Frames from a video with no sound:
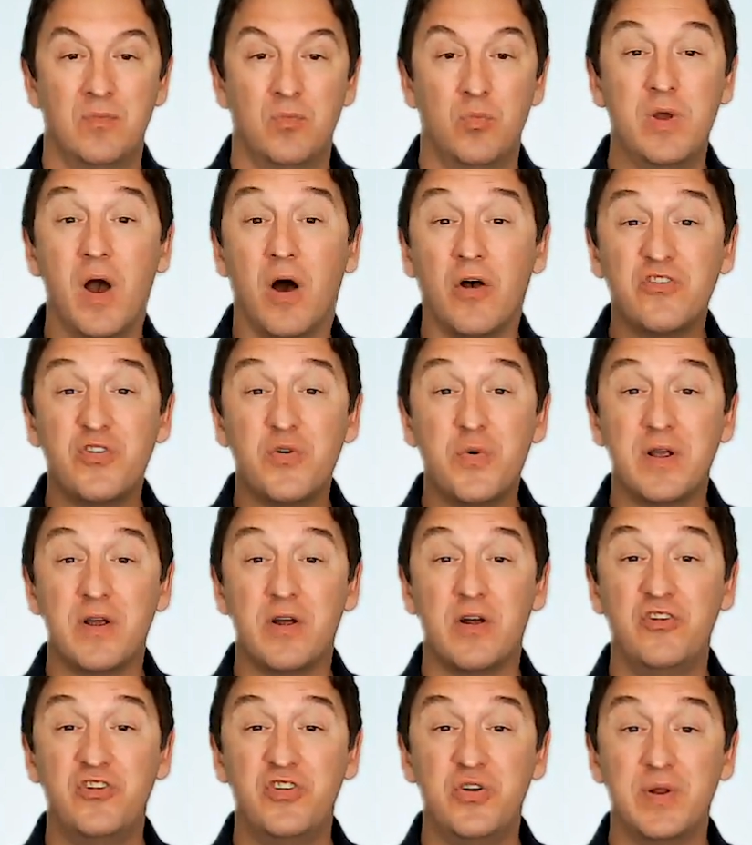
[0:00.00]
We also
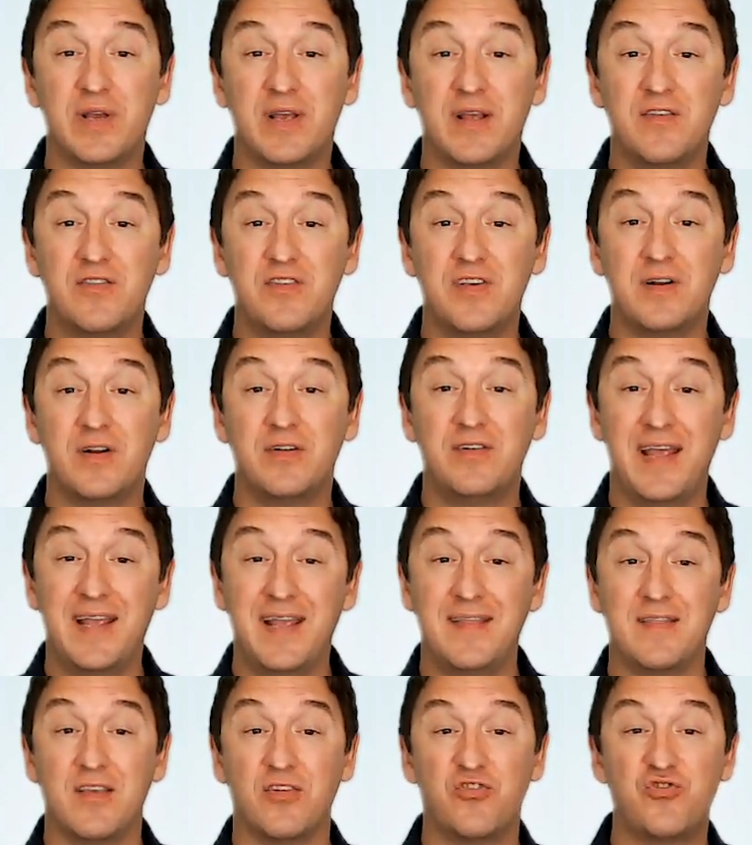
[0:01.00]
encourage you to consider
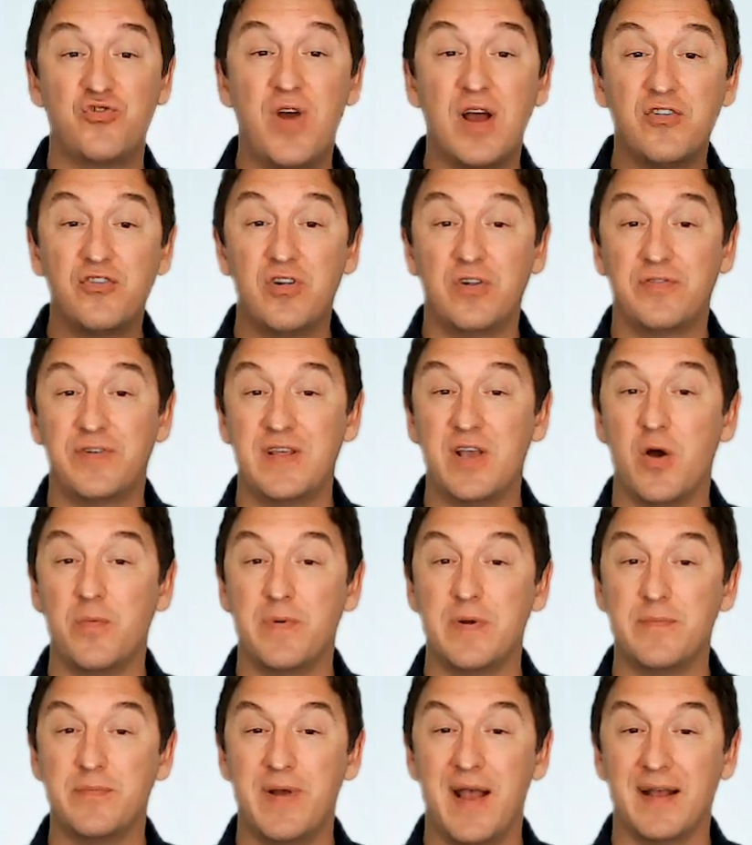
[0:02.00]
taking the structure for the
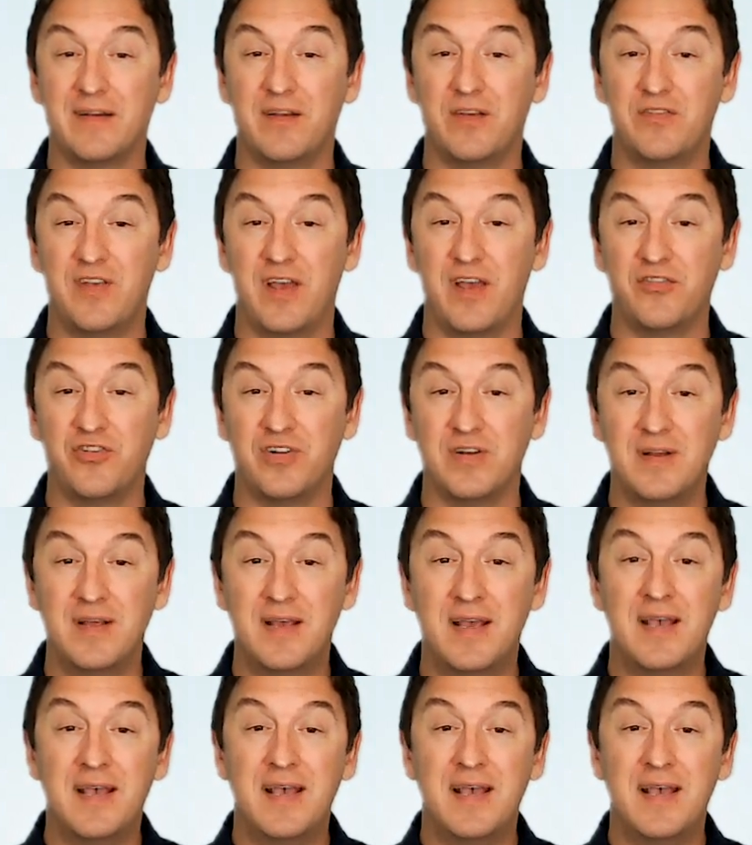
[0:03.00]
open practice session